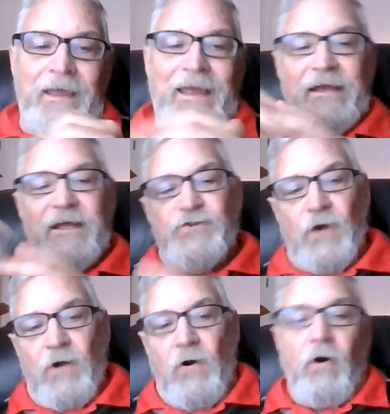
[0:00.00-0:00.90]
And he
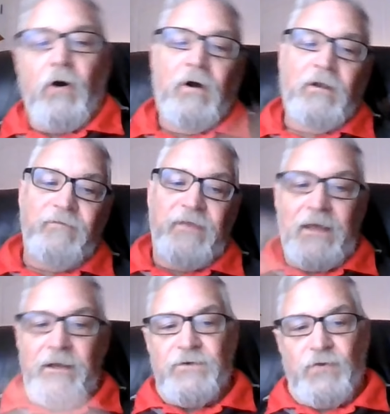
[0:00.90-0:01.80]
took all of the
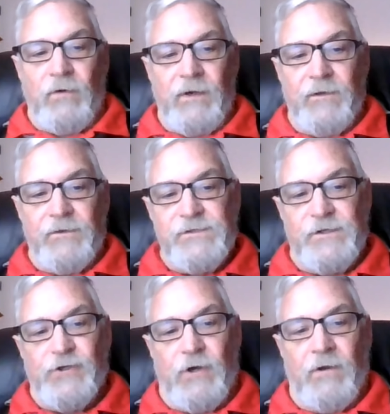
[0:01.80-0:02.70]
editorials that
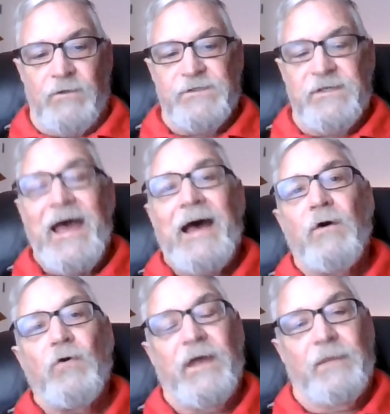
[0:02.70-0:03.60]
Charles
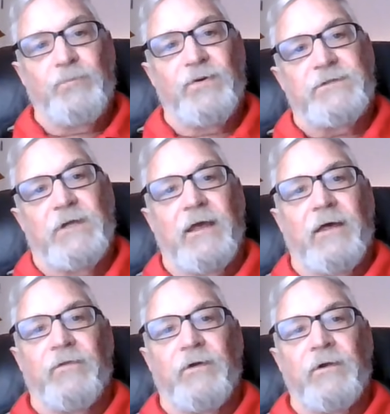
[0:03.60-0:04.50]
Dow had put
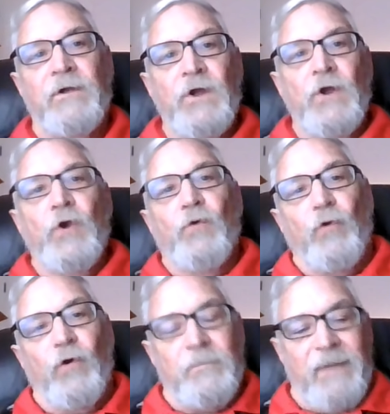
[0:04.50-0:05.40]
together,
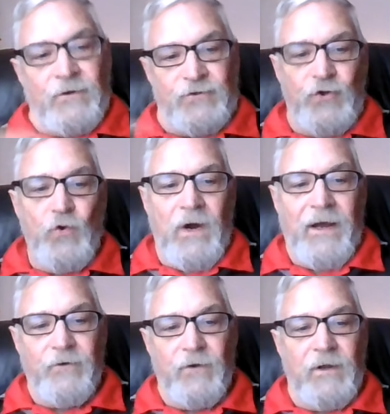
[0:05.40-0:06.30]
wrote about
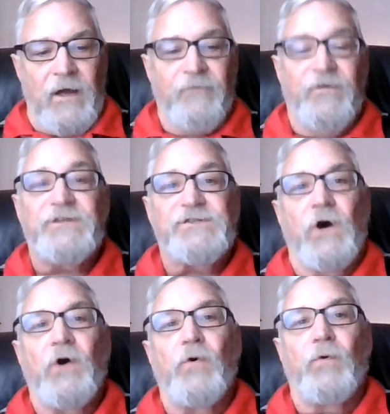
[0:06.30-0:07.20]
200 of his
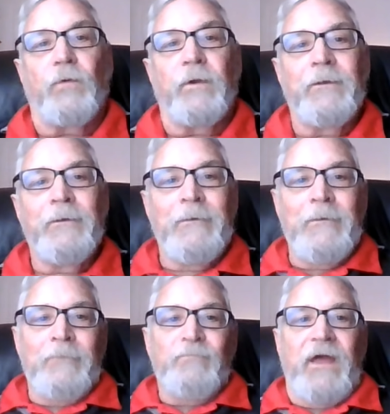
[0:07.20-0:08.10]
own,
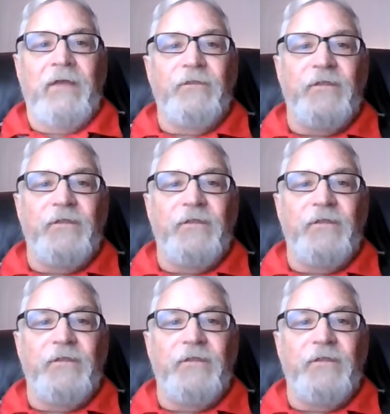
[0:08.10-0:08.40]
and